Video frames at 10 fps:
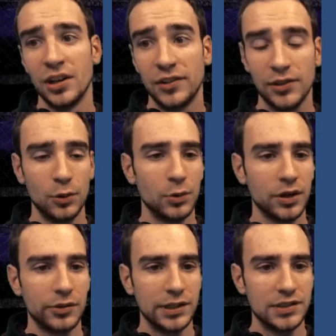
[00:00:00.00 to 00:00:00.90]
So we're
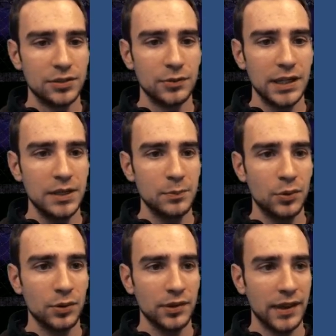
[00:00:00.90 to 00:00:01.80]
going to
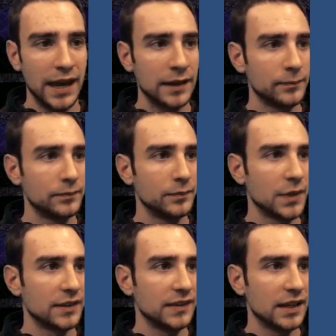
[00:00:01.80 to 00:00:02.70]
import that
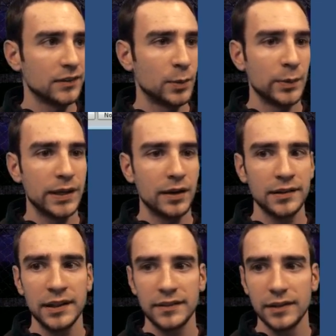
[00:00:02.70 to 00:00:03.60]
because that is what we called
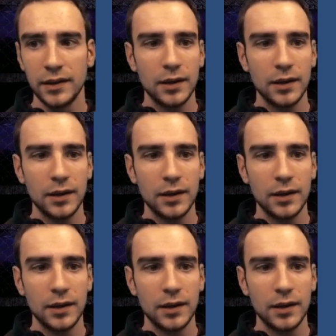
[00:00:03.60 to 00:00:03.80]
it.